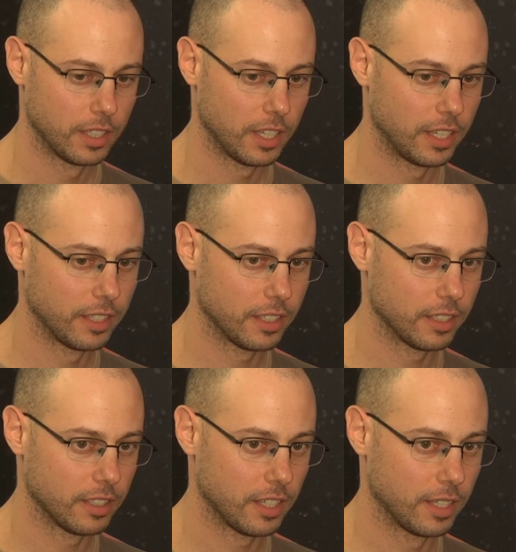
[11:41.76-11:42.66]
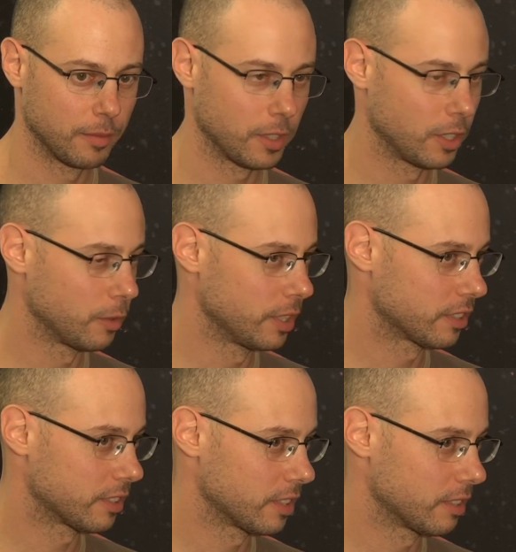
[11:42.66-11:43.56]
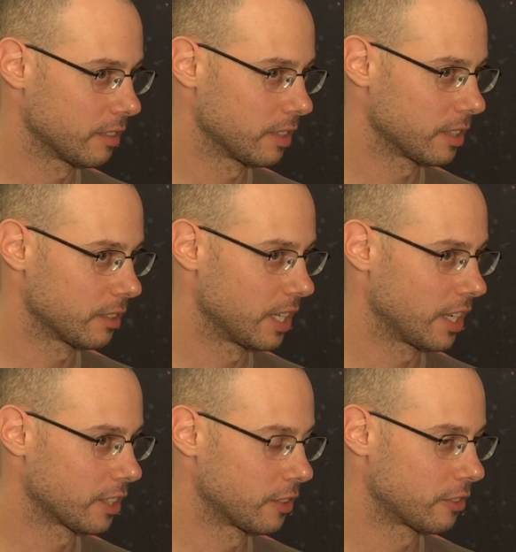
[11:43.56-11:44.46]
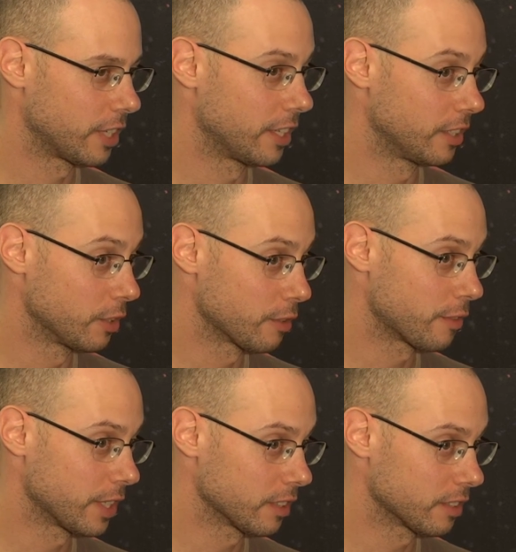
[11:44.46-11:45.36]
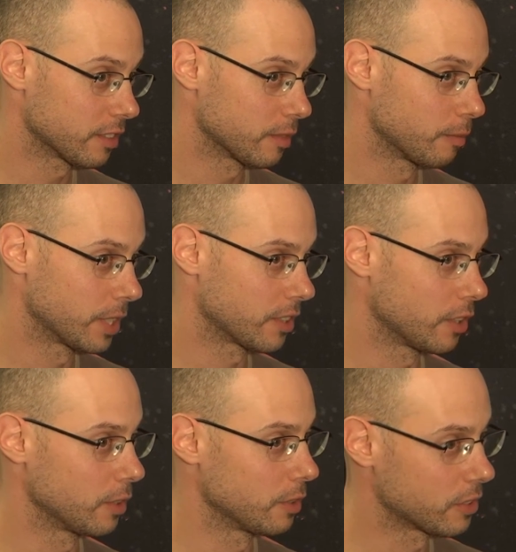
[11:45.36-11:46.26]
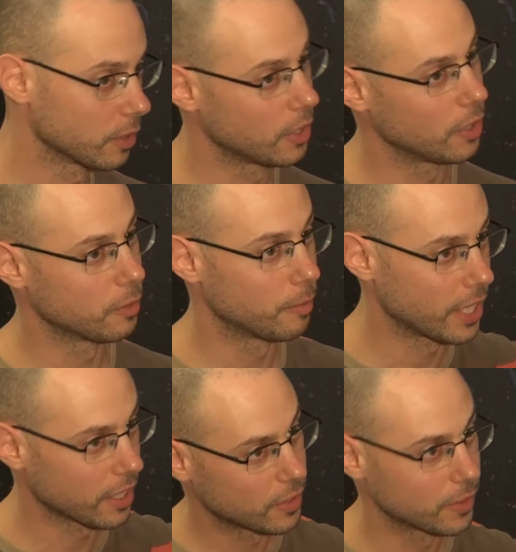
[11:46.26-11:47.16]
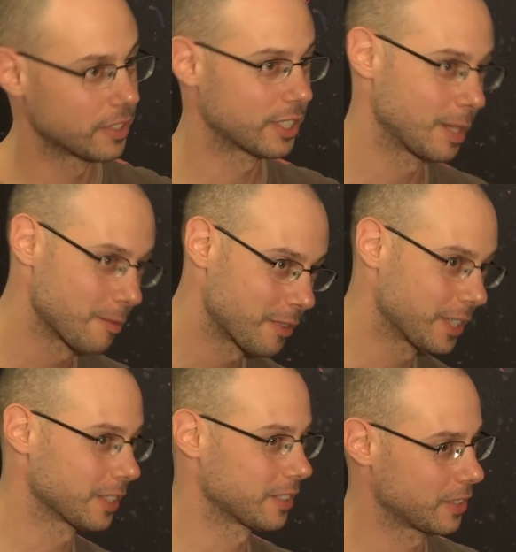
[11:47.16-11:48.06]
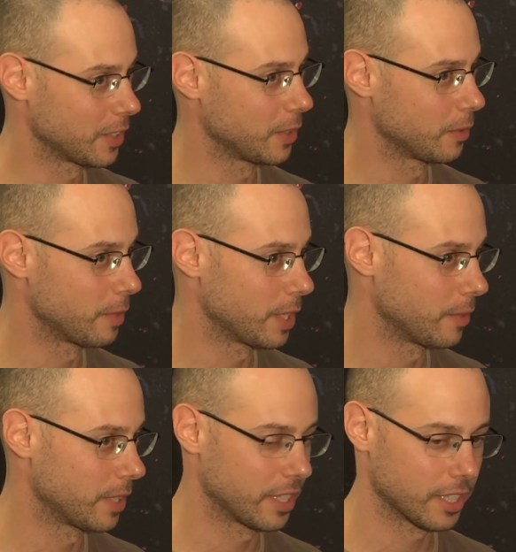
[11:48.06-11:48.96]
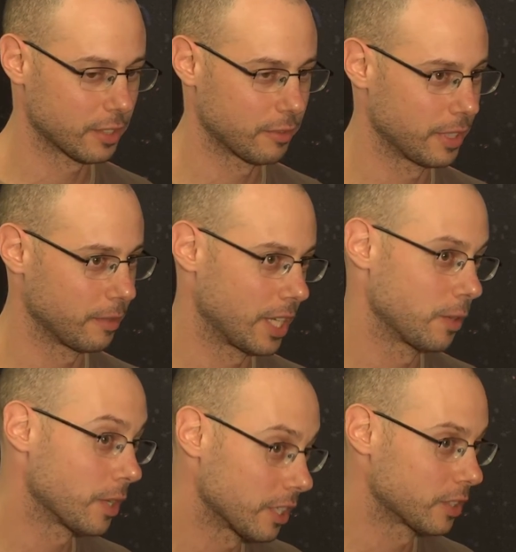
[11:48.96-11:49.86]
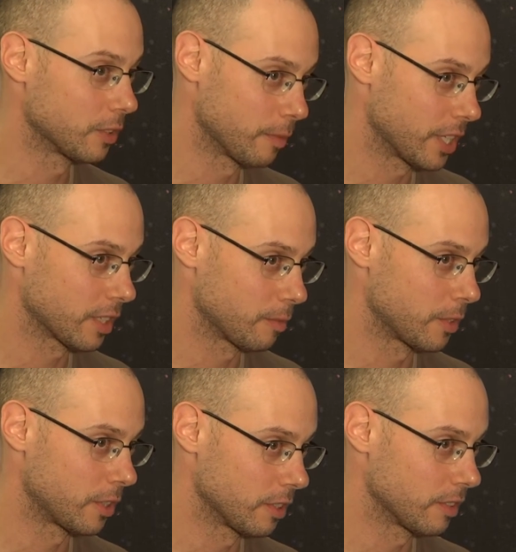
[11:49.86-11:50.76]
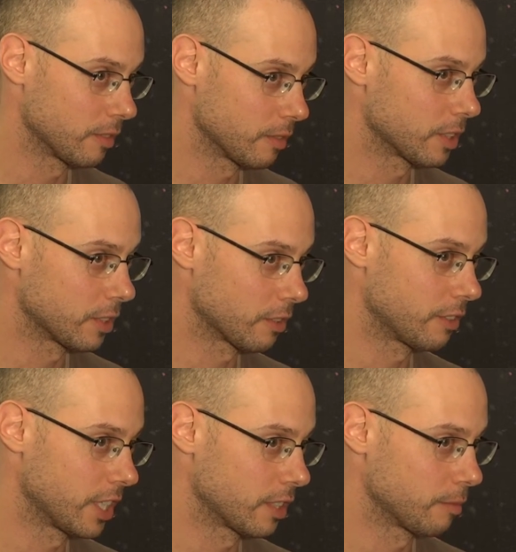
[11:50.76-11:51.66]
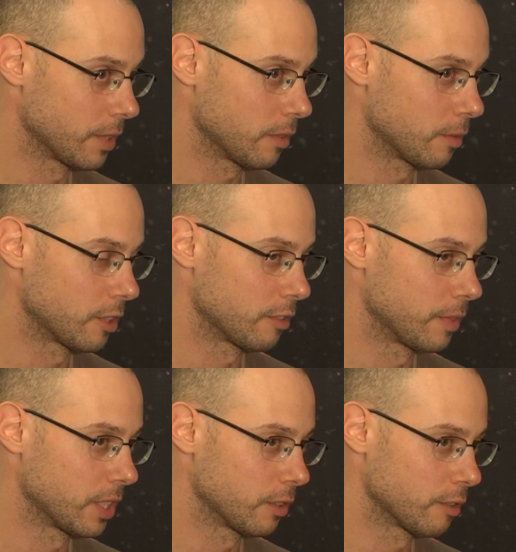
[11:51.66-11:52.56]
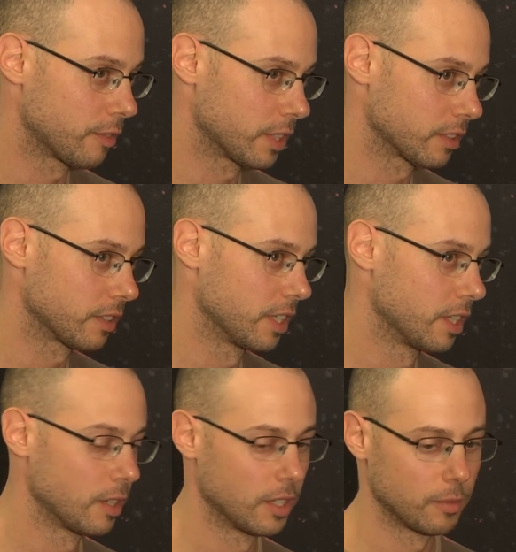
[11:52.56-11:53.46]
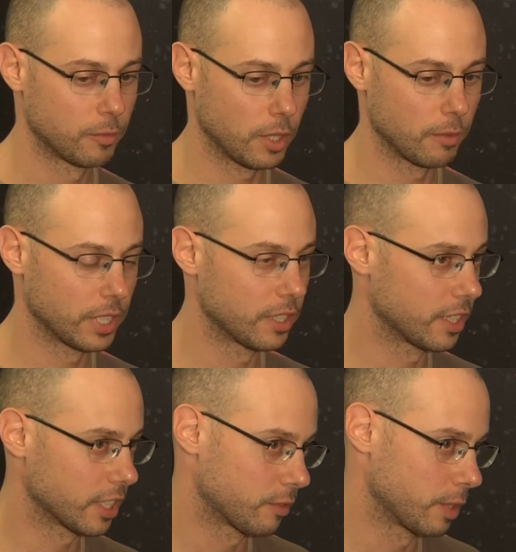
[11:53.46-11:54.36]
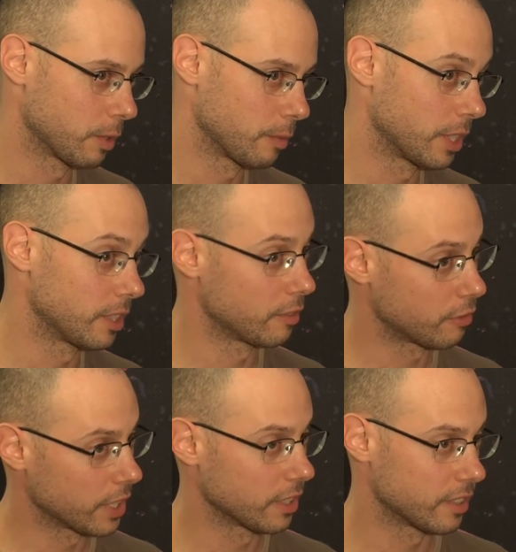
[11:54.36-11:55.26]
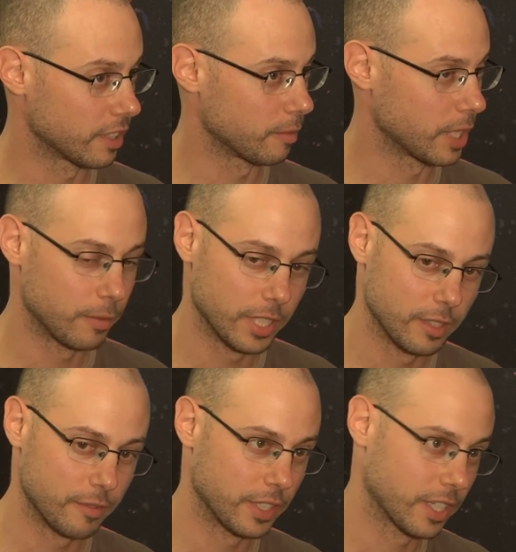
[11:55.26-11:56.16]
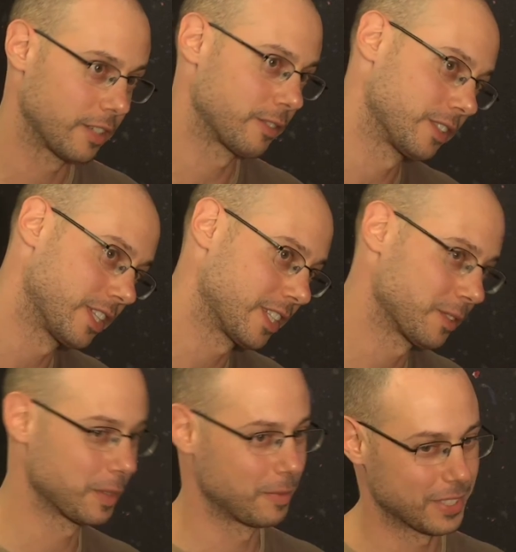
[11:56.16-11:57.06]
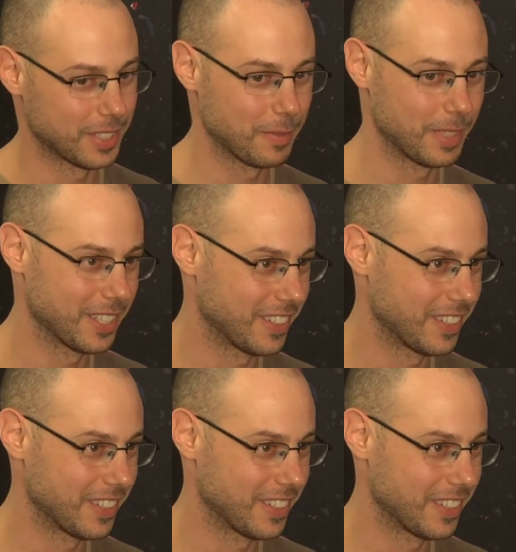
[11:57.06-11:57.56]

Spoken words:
I am always like to try new things, but also go back to the same thing. So maybe next film, I want to make more, to create more of my own things. Probably the next thing will be different, and maybe the thing after that will be similar.